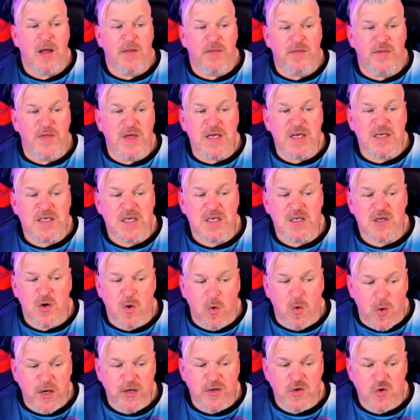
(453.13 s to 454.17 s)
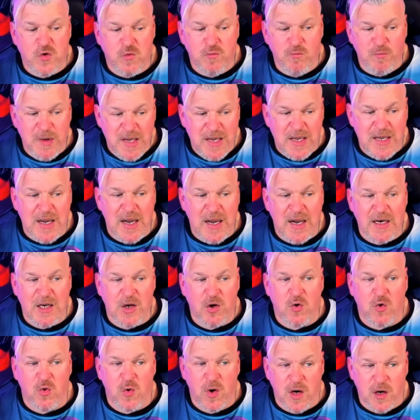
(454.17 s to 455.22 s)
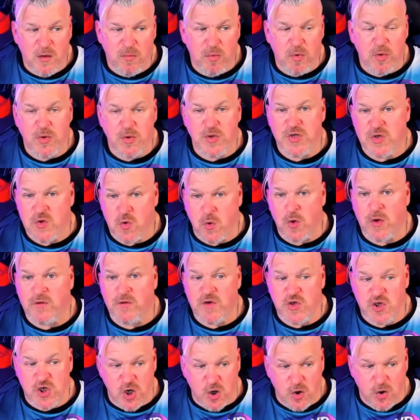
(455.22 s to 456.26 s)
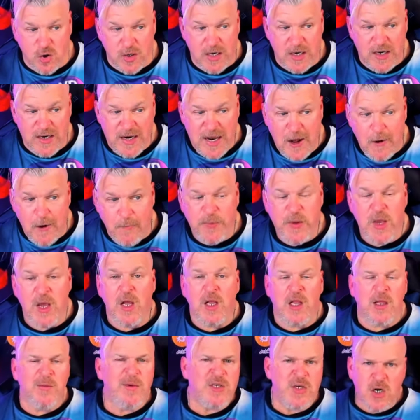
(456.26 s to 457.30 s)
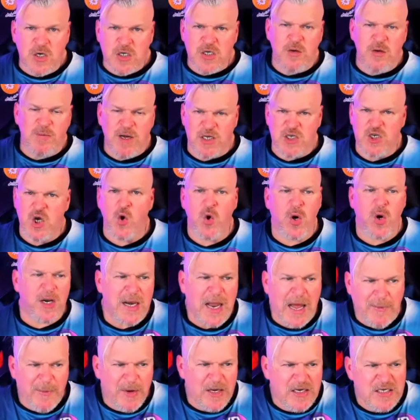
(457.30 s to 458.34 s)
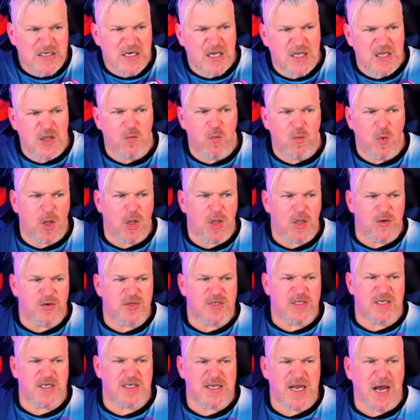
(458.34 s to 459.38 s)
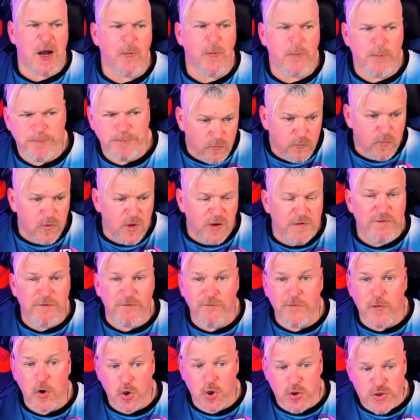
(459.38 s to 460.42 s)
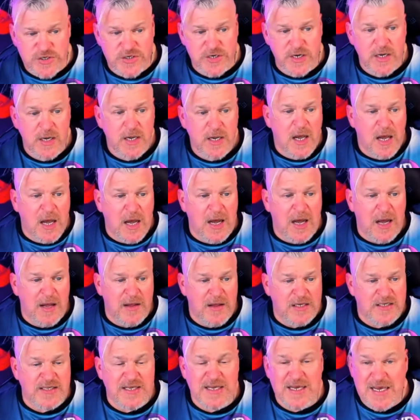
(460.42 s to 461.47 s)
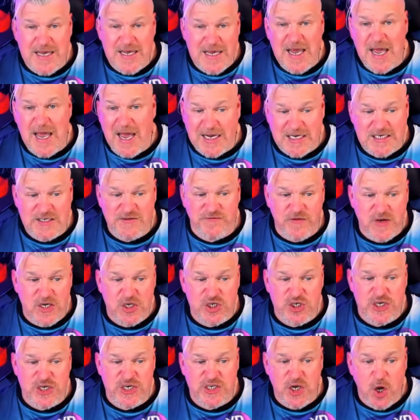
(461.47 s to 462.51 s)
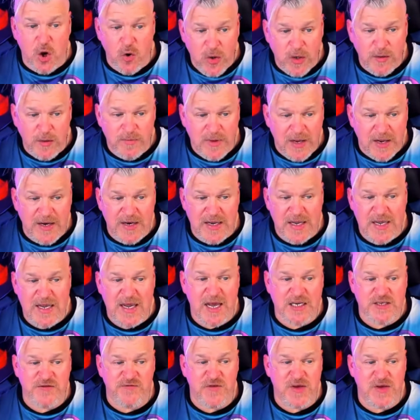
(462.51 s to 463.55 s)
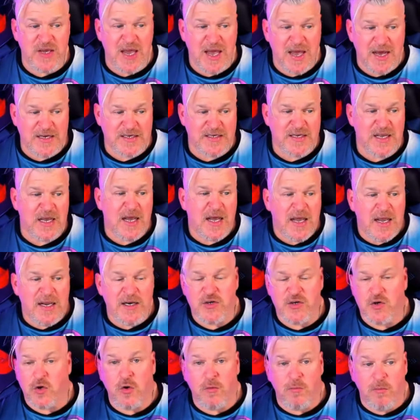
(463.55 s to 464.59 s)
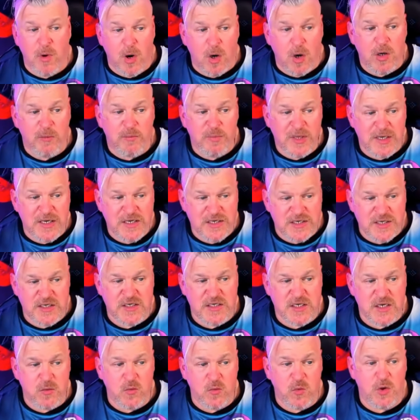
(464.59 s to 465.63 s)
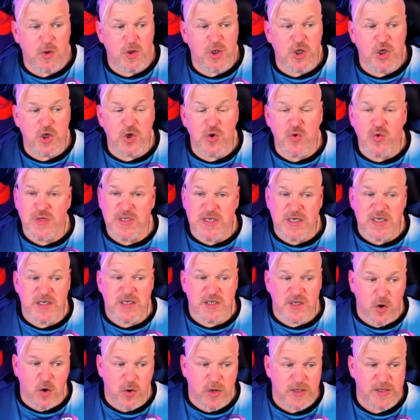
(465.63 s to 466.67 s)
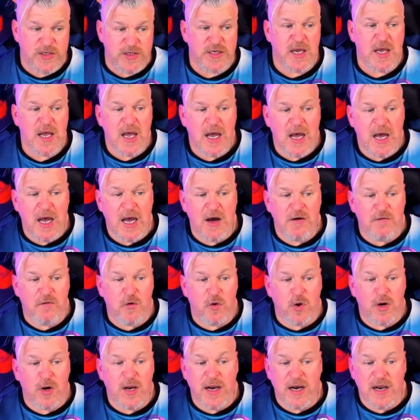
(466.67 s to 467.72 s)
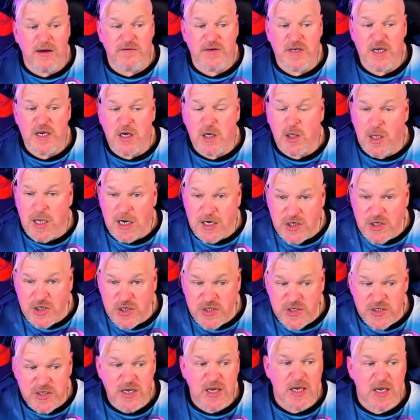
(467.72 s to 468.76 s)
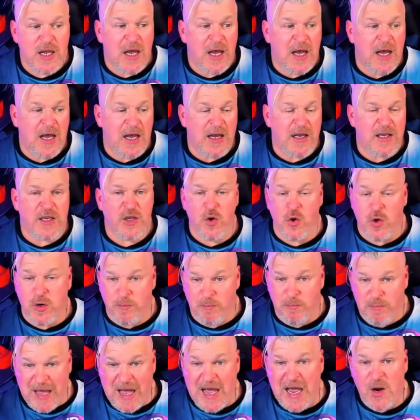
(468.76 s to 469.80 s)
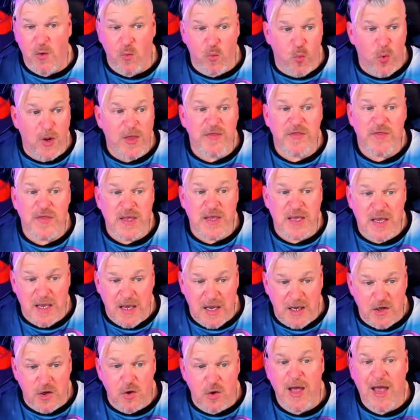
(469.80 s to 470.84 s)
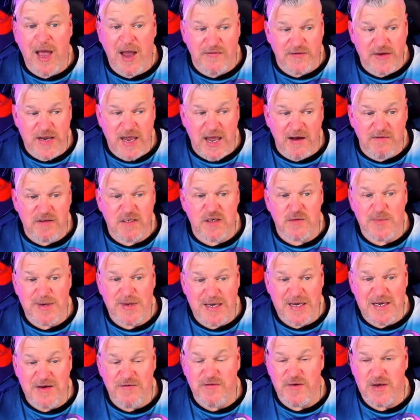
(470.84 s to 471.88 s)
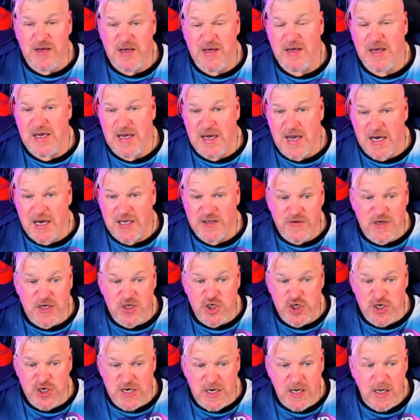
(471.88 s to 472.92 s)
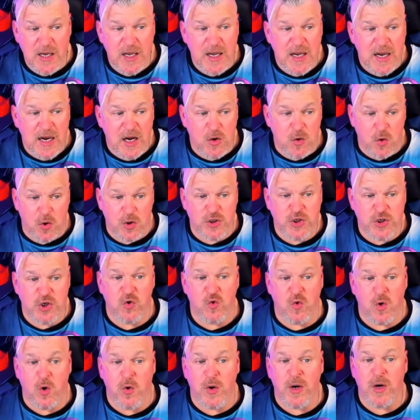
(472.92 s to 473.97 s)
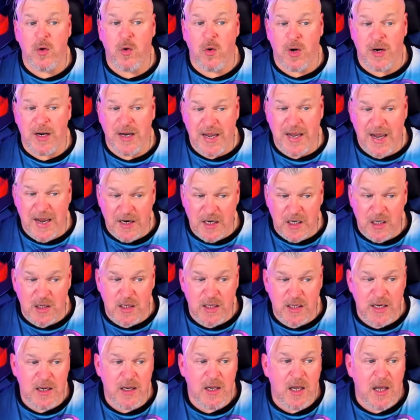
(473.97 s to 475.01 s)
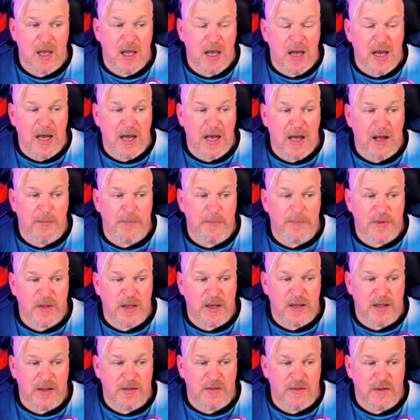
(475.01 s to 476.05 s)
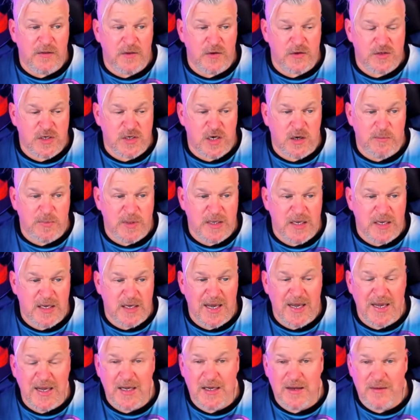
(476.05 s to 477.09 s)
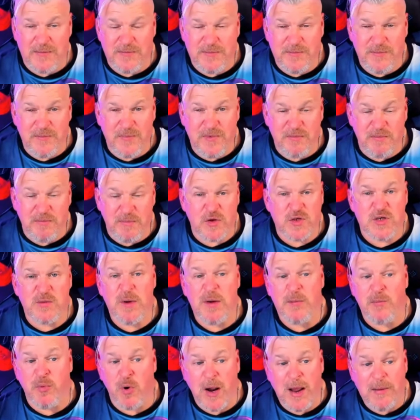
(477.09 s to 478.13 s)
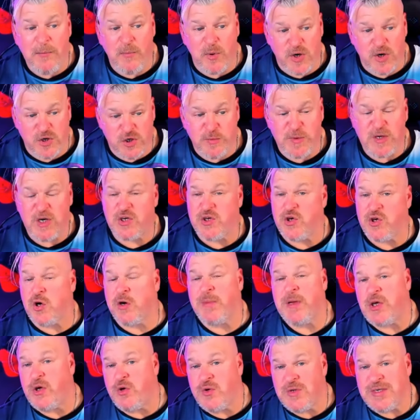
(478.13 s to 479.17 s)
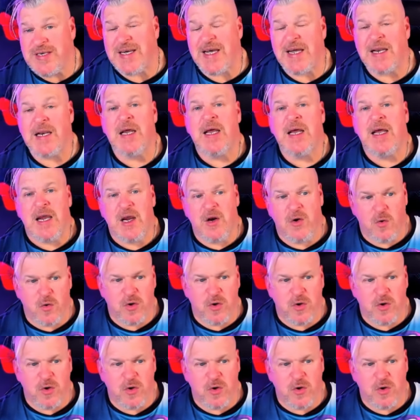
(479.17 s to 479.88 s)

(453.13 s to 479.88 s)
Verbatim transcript: This is going to be an incredible sort of journey. Now, let me talk to you about tokenomics, and then we'll close this out. First, uh, it's the E X V G token and E X V S. Internal marketplaces will use these tokens uh, for N F T collections. Uh, you can buy with the, uh, you'll have to have some E V, E X V G in order to grow it organically. Um, there's going to be a There's going to be buying pressure because you're going to be using it in